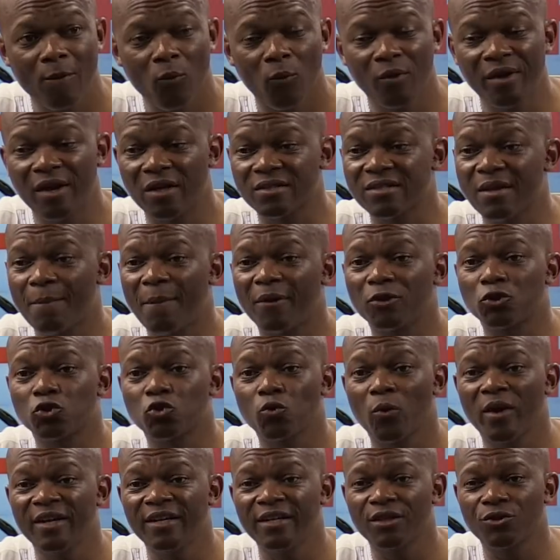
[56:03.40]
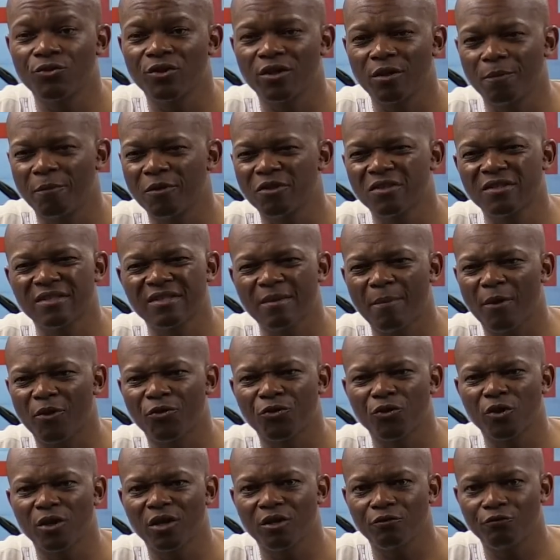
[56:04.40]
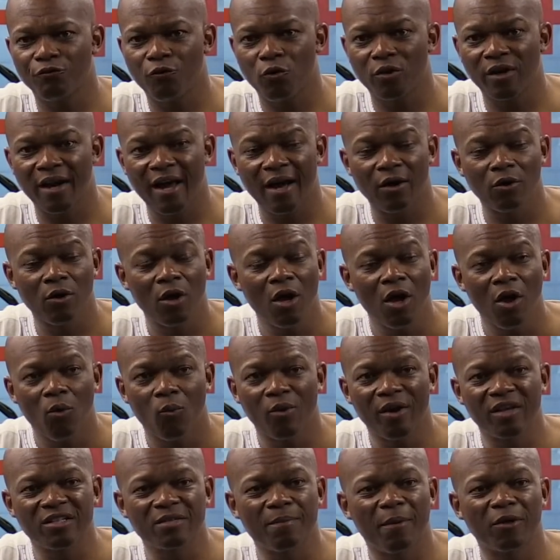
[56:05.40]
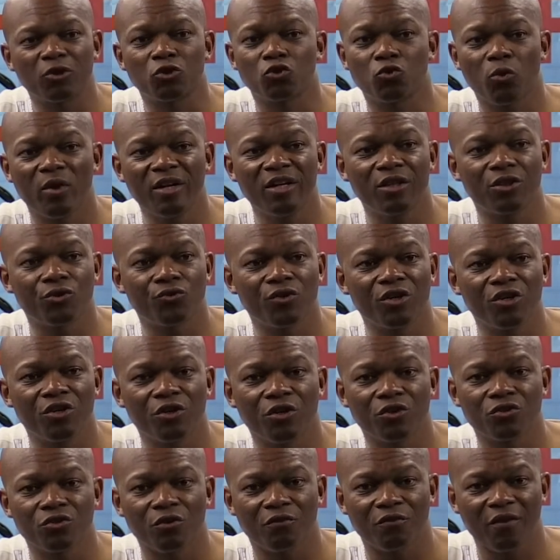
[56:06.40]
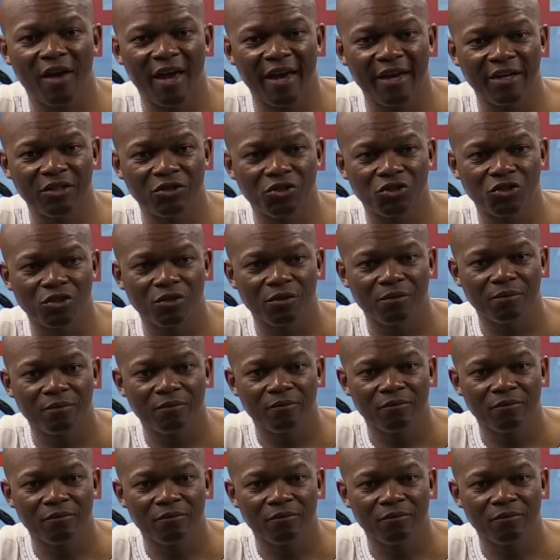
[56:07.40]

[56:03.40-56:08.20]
When I was about 23, the person is about 34 now, when I was about 23 years of age,